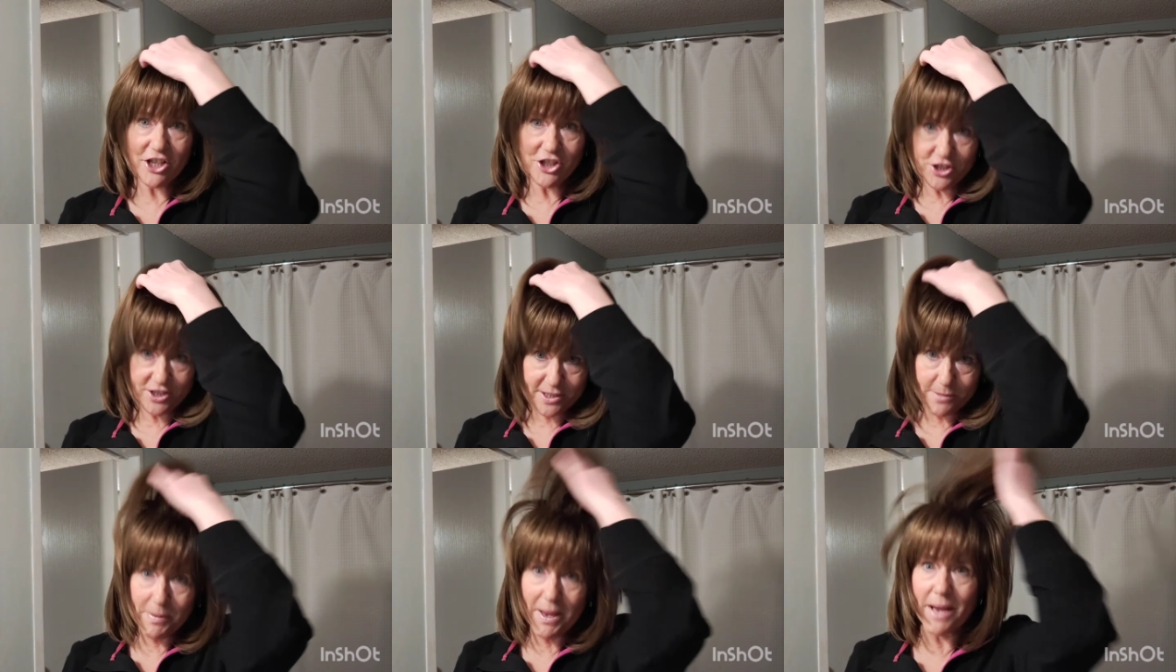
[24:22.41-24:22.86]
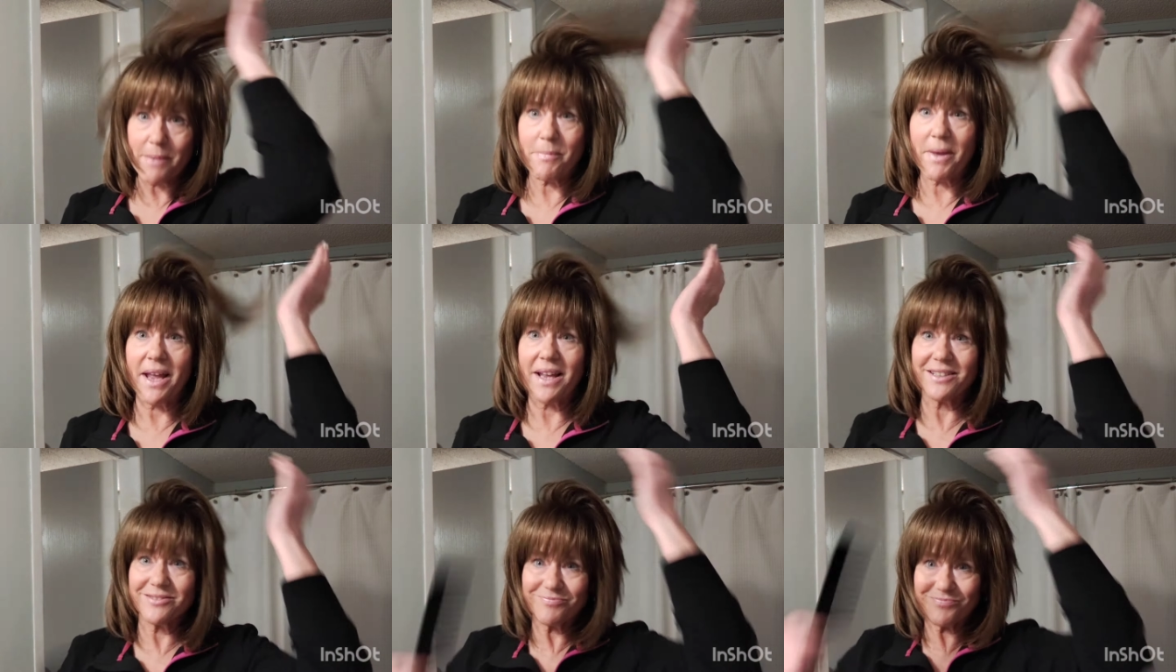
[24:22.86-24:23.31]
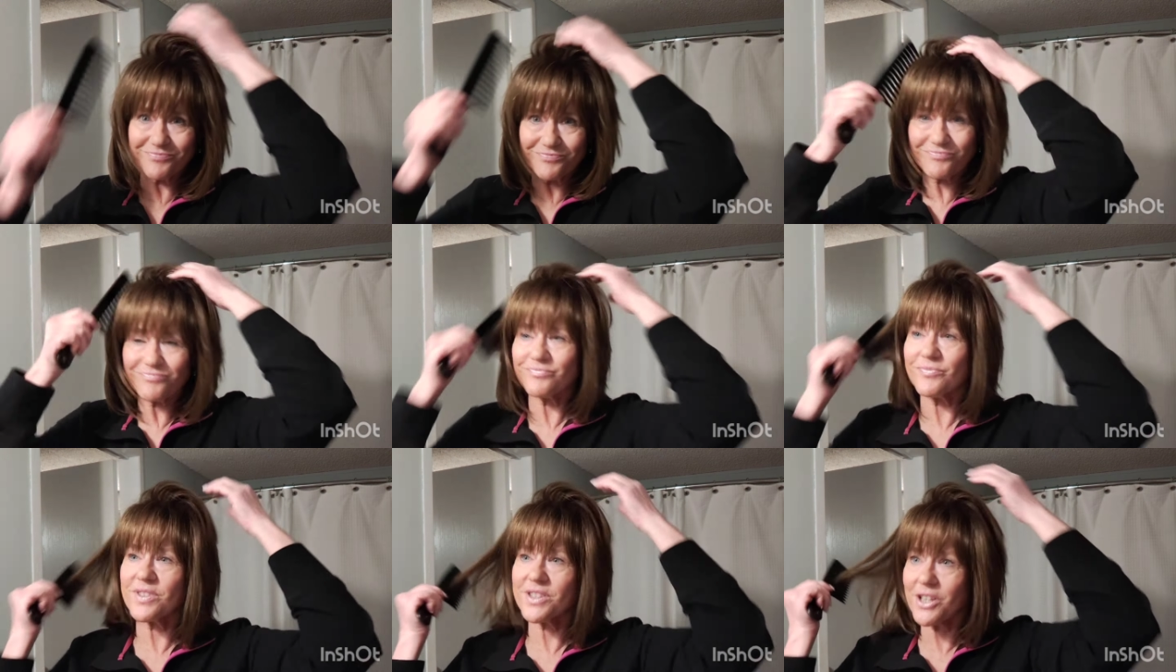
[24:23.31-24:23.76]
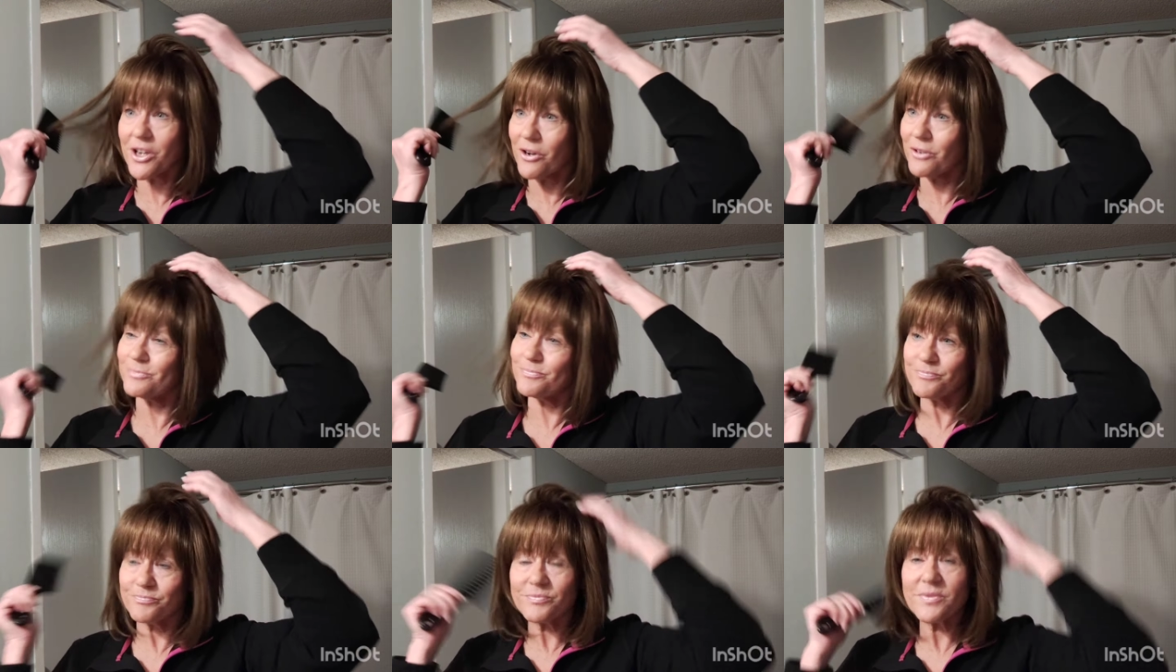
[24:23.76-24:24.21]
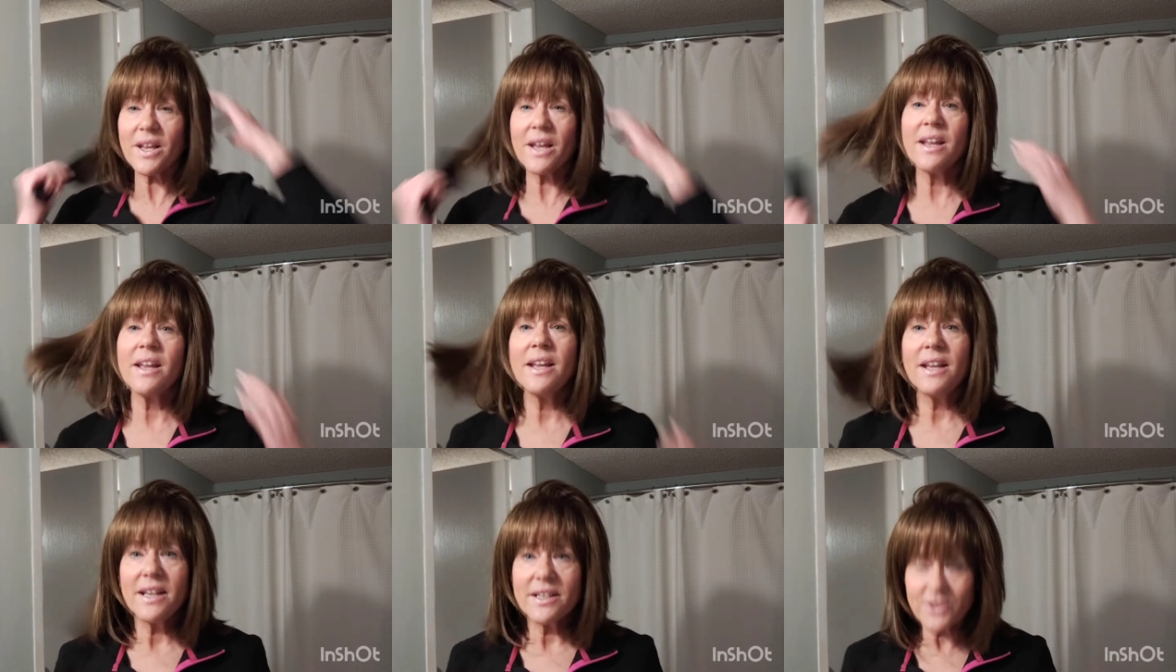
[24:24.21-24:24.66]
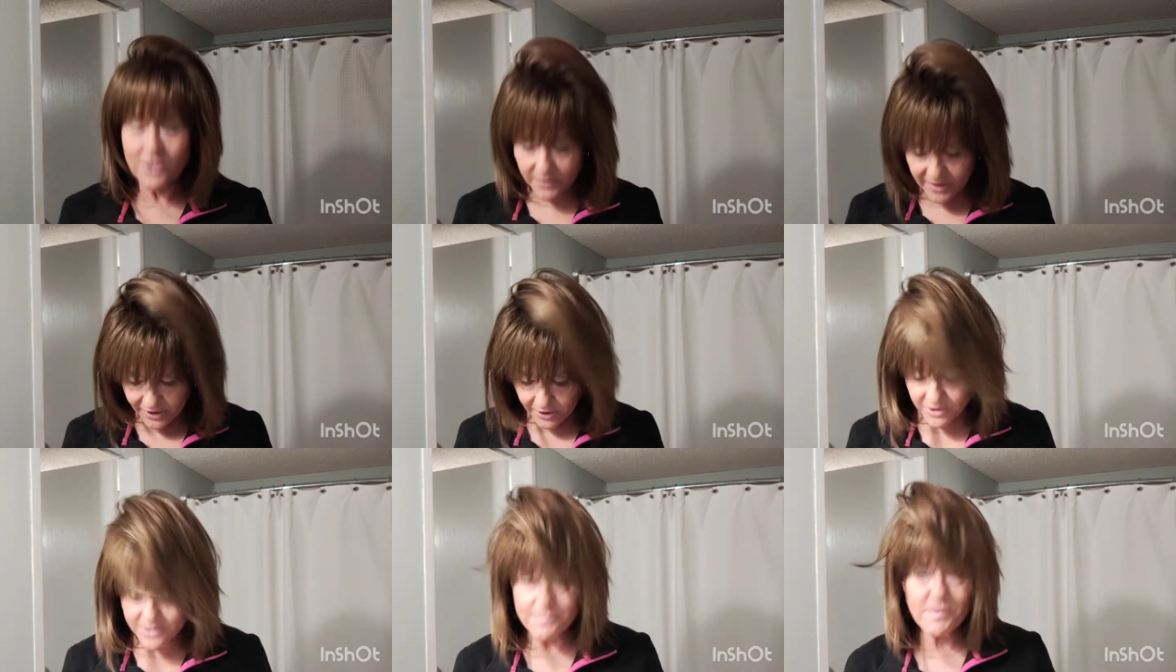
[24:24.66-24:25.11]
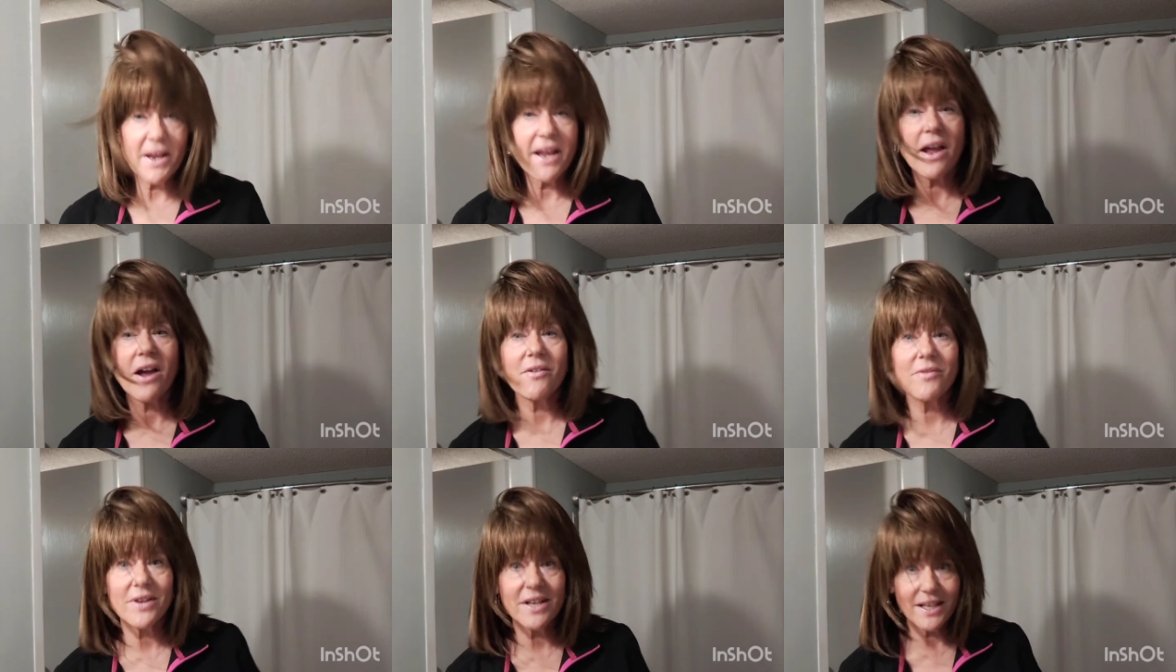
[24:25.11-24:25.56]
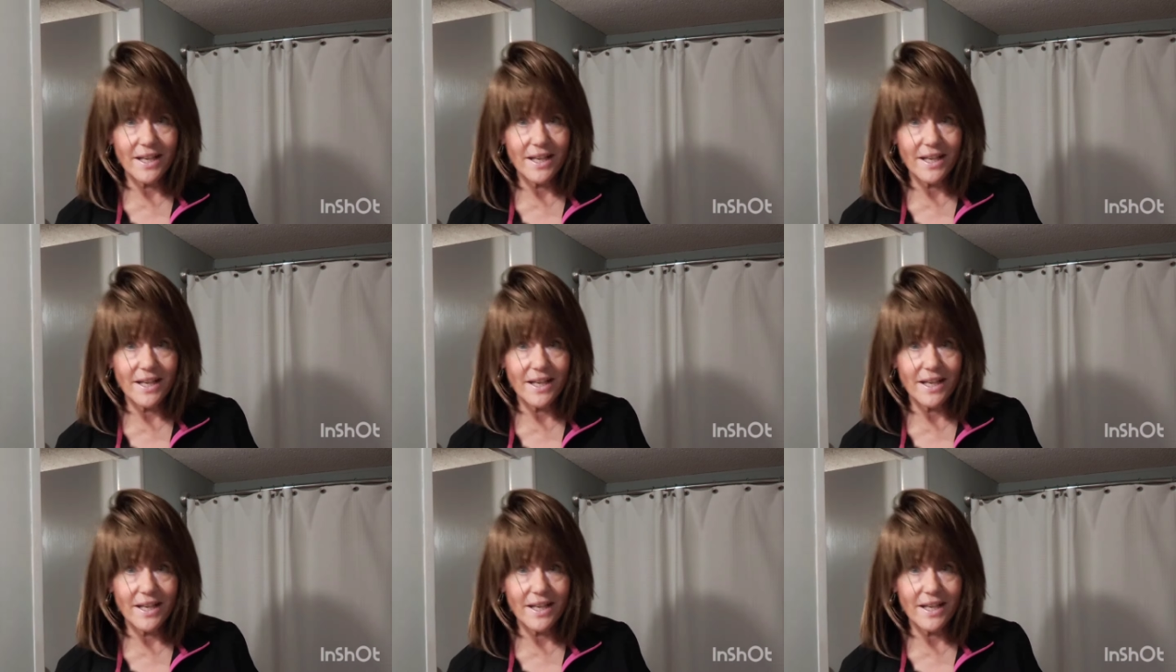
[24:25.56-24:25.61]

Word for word: Just a bang bang. So, so here's my Alva,